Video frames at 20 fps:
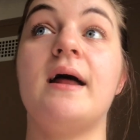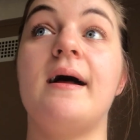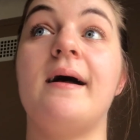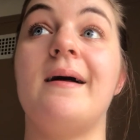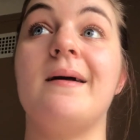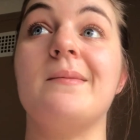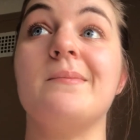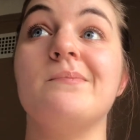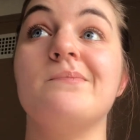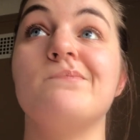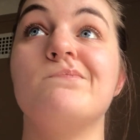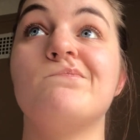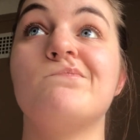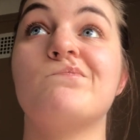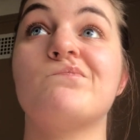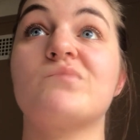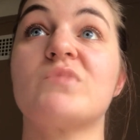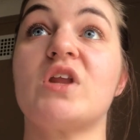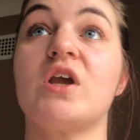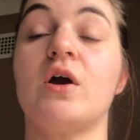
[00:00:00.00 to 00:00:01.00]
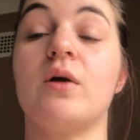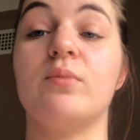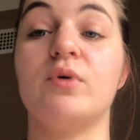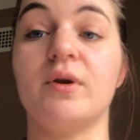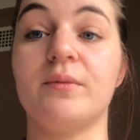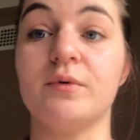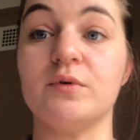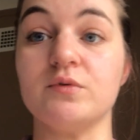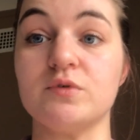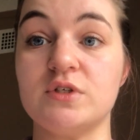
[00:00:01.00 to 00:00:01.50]
Our
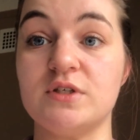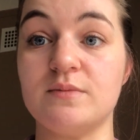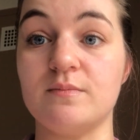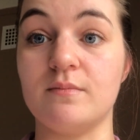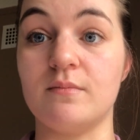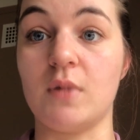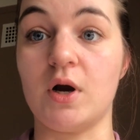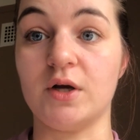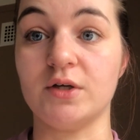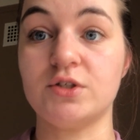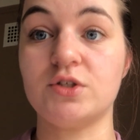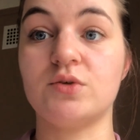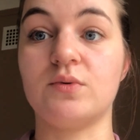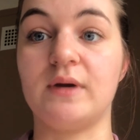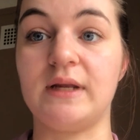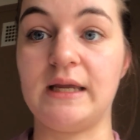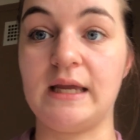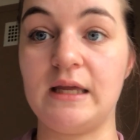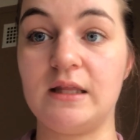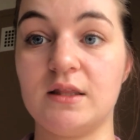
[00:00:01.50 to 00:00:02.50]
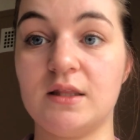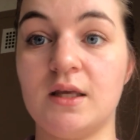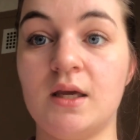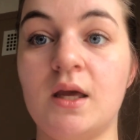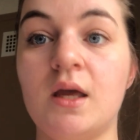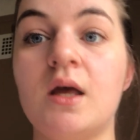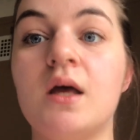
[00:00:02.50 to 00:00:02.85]
appointment was March 28th.